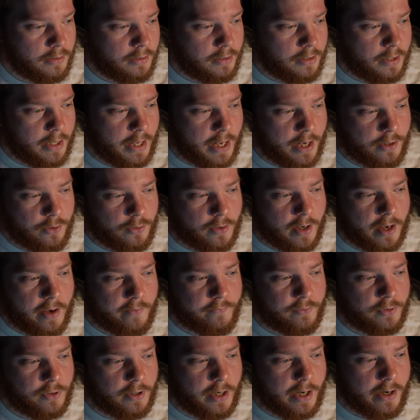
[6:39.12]
And you have
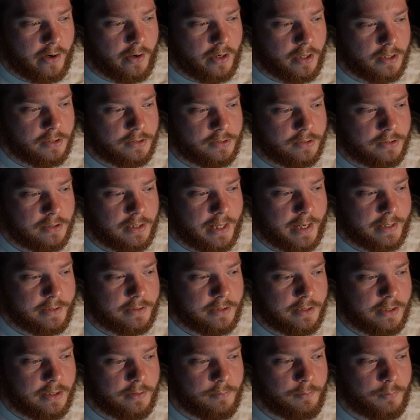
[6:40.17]
your area
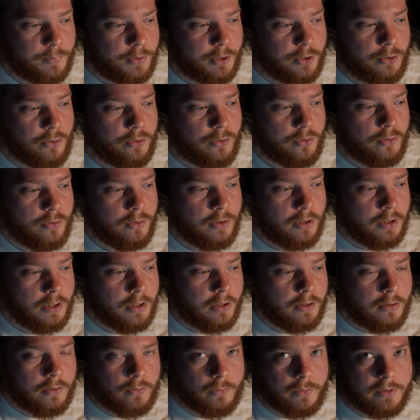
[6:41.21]
selected in blue
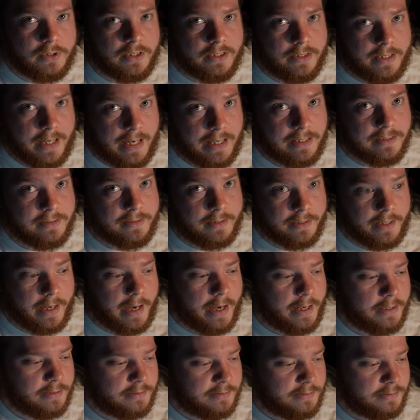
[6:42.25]
with the dancing
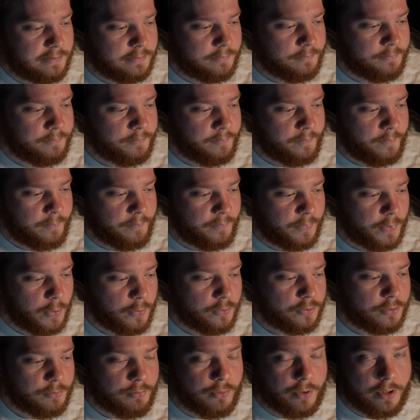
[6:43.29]
ants. Those
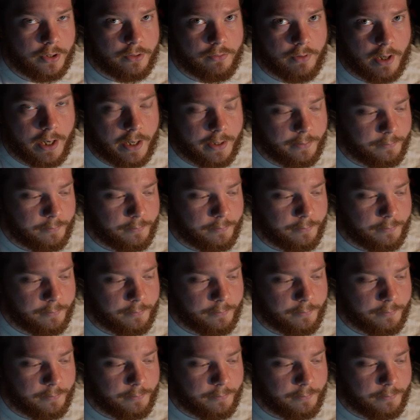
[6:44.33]
are pretty great.